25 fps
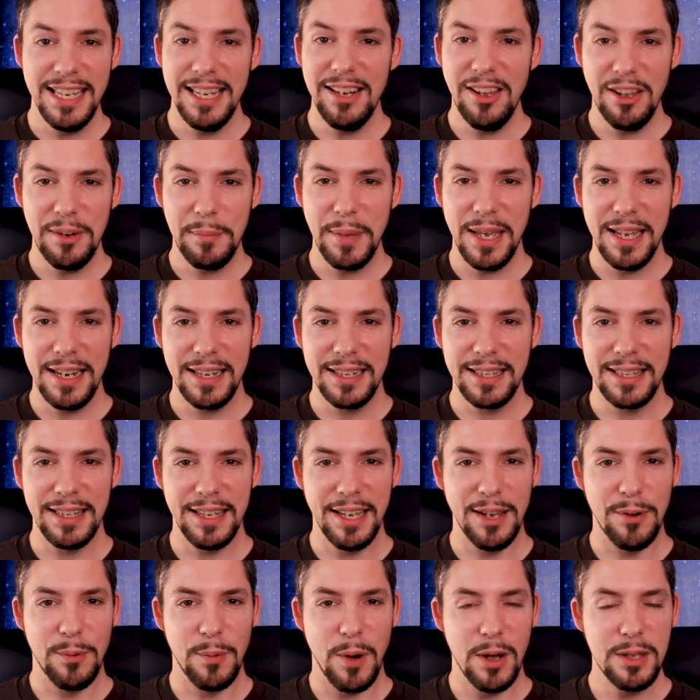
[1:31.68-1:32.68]
Elon made it
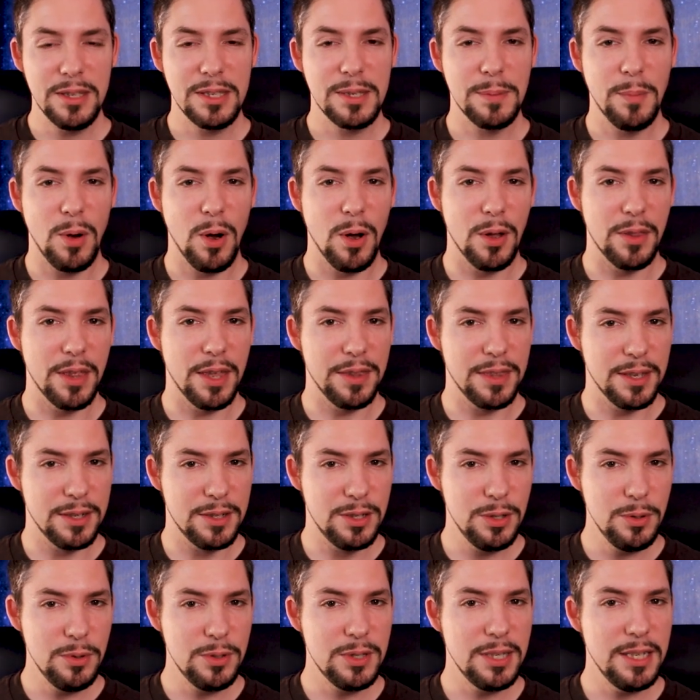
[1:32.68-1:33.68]
clear once more that the
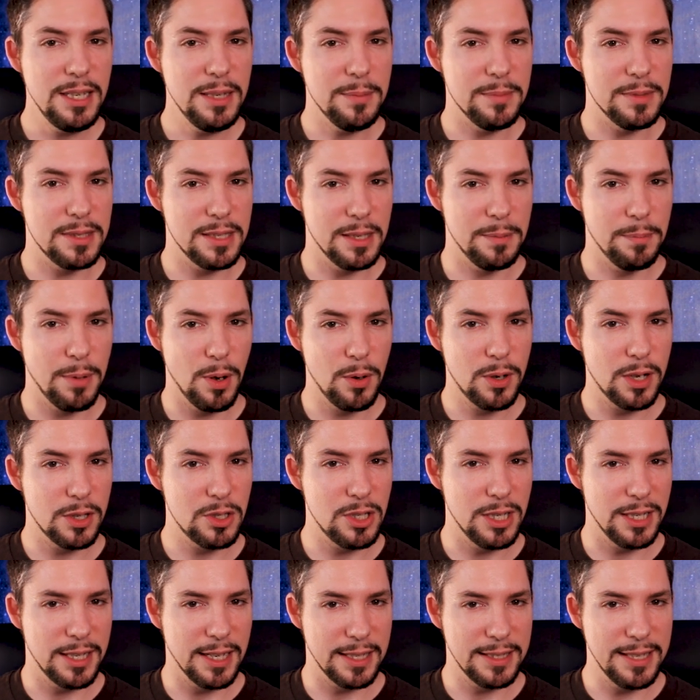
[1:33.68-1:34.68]
two teams in Boca
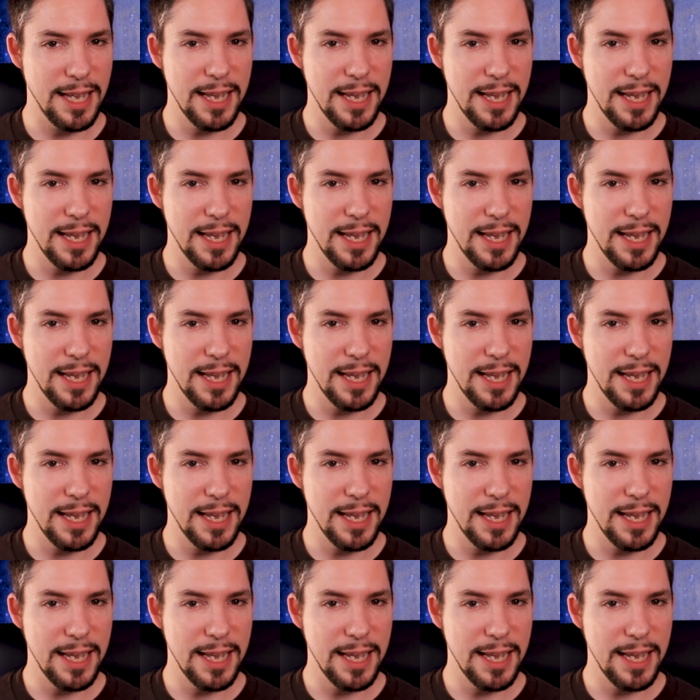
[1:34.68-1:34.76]
Chica,